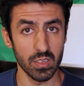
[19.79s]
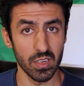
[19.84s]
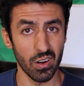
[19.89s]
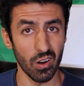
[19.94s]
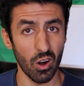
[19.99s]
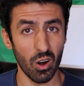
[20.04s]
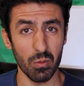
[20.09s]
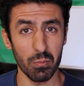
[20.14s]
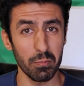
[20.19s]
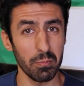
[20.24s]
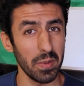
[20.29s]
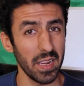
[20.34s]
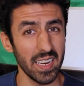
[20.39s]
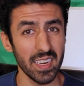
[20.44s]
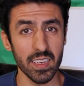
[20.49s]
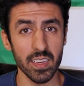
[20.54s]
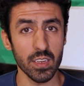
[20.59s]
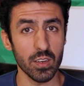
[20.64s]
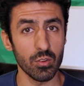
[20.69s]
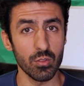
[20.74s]
There are
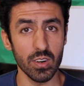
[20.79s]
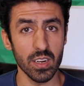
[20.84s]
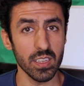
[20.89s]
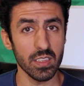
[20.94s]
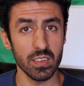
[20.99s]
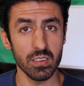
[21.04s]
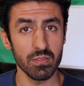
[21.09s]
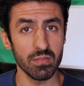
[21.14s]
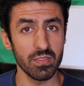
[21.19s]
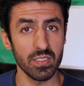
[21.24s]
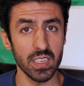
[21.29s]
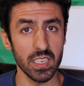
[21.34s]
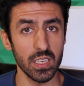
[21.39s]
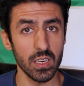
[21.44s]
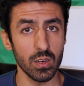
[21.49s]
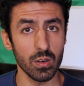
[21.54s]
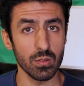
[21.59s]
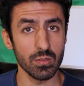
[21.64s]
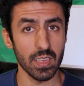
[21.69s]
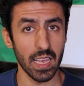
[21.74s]
many creative
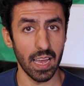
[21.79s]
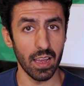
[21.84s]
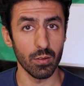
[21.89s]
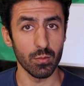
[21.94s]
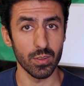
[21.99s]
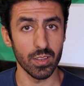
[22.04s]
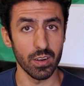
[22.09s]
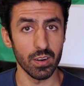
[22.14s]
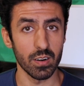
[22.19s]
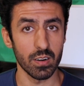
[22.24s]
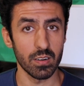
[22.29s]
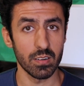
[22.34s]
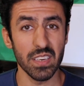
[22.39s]
videos out there.